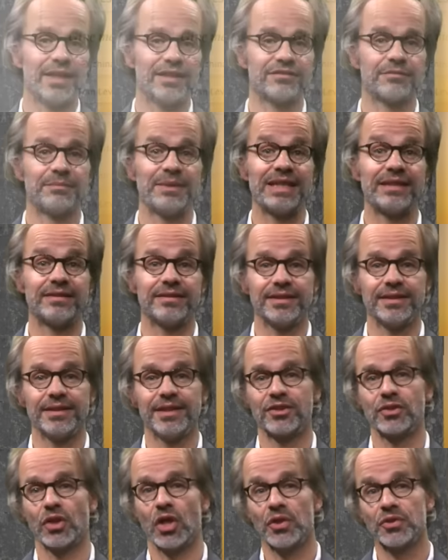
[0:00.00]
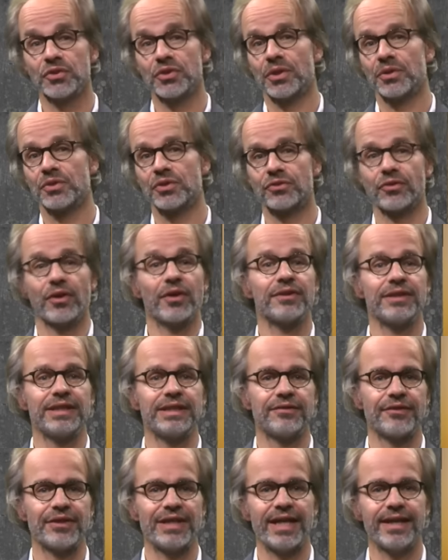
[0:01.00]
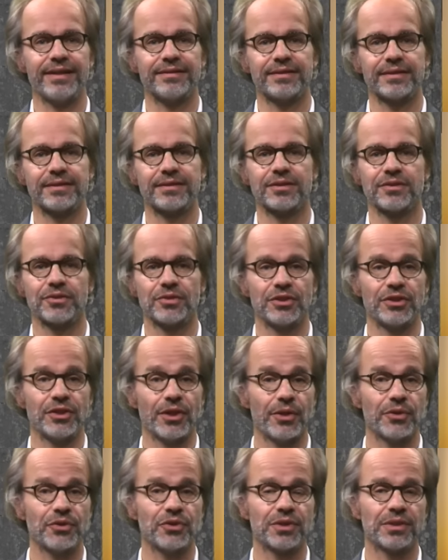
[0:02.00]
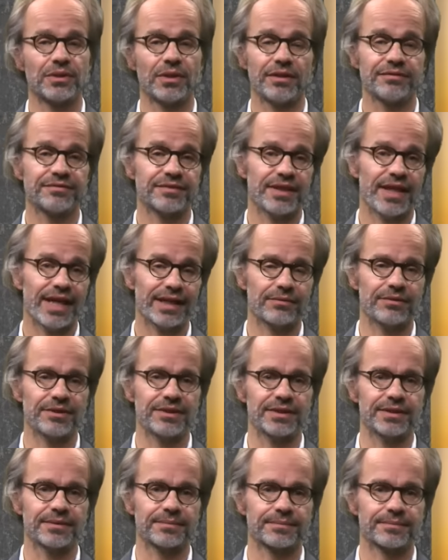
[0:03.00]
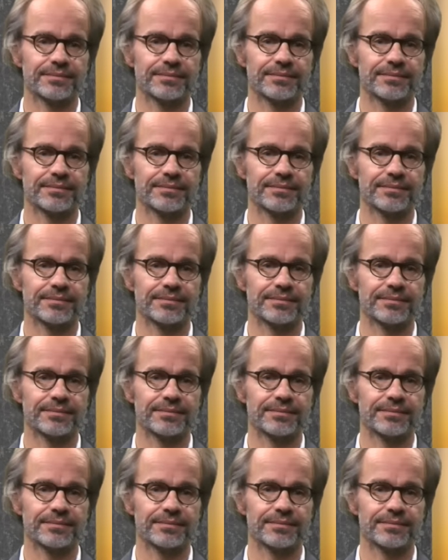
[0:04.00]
Livability is also strongly related to the notion of equity.